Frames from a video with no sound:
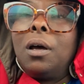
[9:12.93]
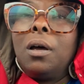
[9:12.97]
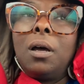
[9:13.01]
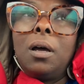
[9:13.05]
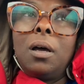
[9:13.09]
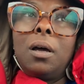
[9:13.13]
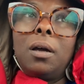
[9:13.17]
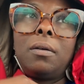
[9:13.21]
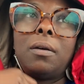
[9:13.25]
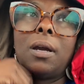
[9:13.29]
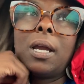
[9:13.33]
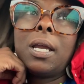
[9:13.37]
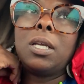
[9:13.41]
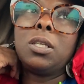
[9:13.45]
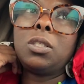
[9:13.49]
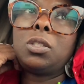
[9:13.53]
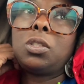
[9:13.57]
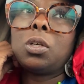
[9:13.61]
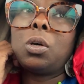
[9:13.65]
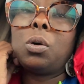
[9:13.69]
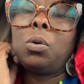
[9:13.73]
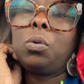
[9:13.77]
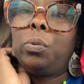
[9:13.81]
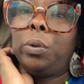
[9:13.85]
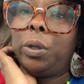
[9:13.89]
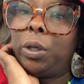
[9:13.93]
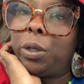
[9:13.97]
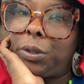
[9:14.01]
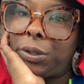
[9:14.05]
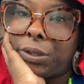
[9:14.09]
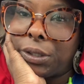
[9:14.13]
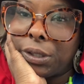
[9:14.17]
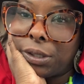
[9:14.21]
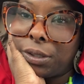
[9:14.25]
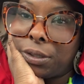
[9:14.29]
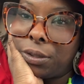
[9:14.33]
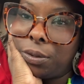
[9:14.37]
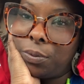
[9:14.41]
all right so we're
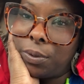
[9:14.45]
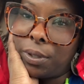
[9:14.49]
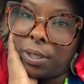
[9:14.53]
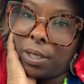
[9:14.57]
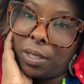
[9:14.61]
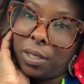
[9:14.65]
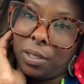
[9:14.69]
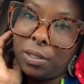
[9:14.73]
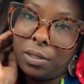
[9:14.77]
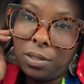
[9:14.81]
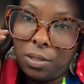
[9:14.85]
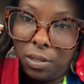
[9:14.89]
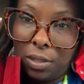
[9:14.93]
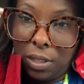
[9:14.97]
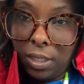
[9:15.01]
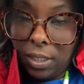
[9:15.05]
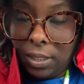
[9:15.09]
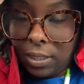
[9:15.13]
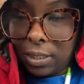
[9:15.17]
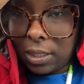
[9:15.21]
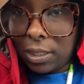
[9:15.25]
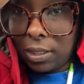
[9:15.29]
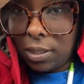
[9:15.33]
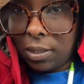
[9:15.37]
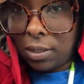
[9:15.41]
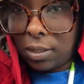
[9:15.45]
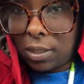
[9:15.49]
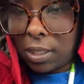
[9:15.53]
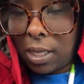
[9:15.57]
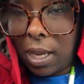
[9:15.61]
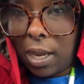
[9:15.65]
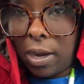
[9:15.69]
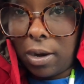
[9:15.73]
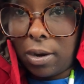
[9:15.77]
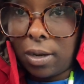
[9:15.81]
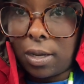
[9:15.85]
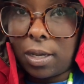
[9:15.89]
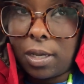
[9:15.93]
done with ethan's
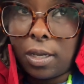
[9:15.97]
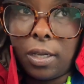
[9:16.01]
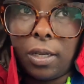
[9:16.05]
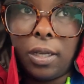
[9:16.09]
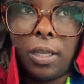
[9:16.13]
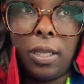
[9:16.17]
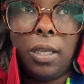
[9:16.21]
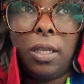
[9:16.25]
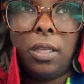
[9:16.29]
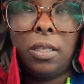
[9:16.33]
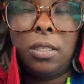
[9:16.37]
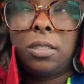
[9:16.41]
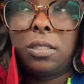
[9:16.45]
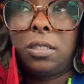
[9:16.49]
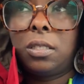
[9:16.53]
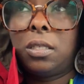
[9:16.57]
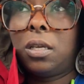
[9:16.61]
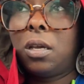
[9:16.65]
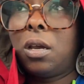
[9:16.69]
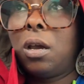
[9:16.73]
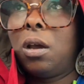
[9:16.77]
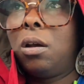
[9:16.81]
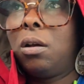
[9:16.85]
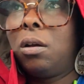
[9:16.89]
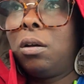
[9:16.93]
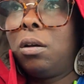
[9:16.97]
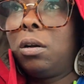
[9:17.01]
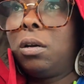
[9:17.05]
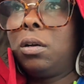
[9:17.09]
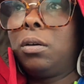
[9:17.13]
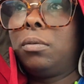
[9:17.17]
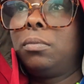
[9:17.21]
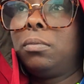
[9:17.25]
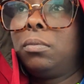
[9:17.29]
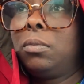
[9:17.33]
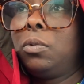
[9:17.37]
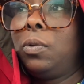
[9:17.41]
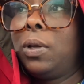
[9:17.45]
haircut
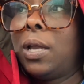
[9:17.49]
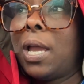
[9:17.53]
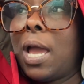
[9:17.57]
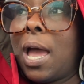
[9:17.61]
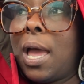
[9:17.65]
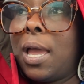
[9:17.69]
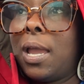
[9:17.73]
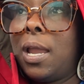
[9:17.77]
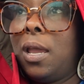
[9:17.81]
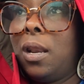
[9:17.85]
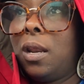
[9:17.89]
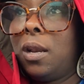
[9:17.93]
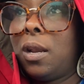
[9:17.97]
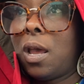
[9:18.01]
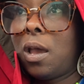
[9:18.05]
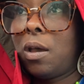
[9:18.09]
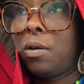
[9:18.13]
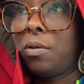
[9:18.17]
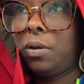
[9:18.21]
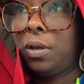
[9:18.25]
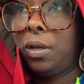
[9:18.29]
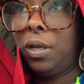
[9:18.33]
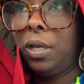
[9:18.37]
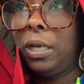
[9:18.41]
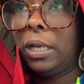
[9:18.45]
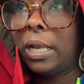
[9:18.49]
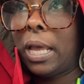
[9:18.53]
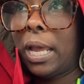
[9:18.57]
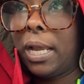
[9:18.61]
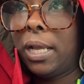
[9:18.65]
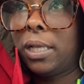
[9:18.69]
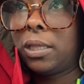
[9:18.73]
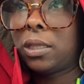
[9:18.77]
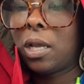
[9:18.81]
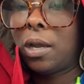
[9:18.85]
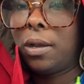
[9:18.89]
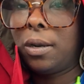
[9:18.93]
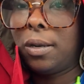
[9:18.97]
um we got in and out in
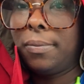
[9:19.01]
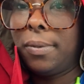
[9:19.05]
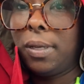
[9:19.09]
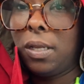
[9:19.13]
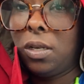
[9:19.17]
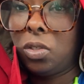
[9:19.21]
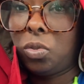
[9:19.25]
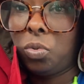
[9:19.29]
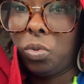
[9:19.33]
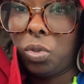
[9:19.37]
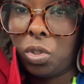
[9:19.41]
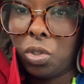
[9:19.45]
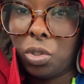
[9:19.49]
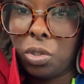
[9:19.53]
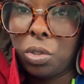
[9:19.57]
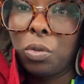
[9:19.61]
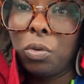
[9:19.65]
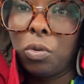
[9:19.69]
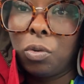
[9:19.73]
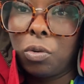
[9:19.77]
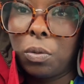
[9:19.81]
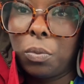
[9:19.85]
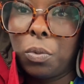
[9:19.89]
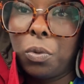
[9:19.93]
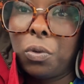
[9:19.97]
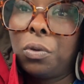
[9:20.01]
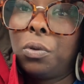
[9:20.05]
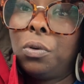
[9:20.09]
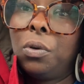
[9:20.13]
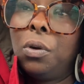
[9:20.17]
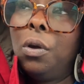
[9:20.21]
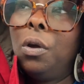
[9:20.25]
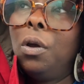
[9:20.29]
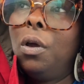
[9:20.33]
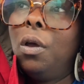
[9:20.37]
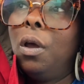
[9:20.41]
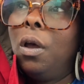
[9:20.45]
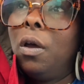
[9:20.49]
like 30 minutes which is normal
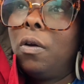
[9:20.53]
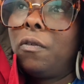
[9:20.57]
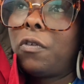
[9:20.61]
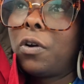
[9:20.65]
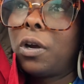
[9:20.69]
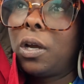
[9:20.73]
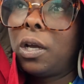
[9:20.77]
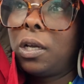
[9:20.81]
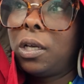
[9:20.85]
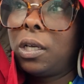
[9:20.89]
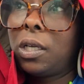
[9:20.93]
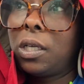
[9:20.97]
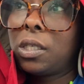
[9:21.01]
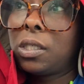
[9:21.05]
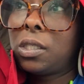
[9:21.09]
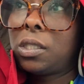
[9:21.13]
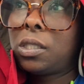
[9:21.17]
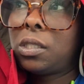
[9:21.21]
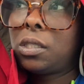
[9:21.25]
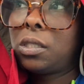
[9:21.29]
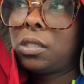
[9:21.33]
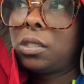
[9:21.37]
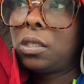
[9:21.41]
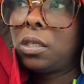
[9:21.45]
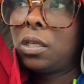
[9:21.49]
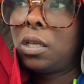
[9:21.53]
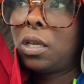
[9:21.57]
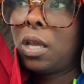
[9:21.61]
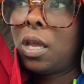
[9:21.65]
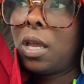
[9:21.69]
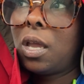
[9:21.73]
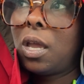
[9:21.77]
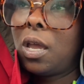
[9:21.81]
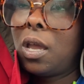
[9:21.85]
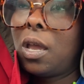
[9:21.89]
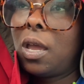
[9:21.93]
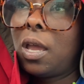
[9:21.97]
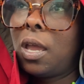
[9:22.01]
for us
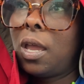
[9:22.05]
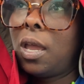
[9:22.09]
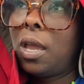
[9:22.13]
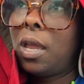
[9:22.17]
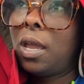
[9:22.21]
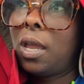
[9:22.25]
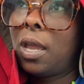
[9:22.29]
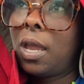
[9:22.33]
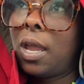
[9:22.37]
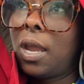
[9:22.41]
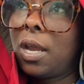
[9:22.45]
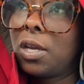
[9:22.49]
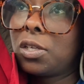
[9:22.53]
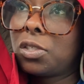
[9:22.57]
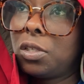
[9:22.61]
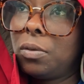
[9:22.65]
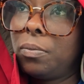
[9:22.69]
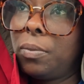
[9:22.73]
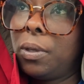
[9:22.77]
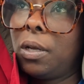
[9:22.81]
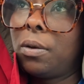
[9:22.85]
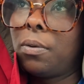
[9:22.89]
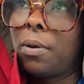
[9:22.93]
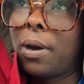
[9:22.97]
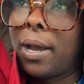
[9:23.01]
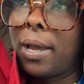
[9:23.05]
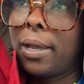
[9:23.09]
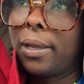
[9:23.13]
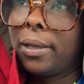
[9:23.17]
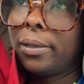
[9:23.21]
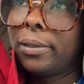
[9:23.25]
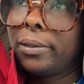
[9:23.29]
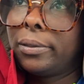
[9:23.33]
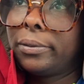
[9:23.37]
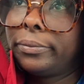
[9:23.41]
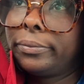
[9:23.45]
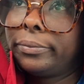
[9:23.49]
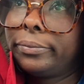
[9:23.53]
Ashlyn, be quiet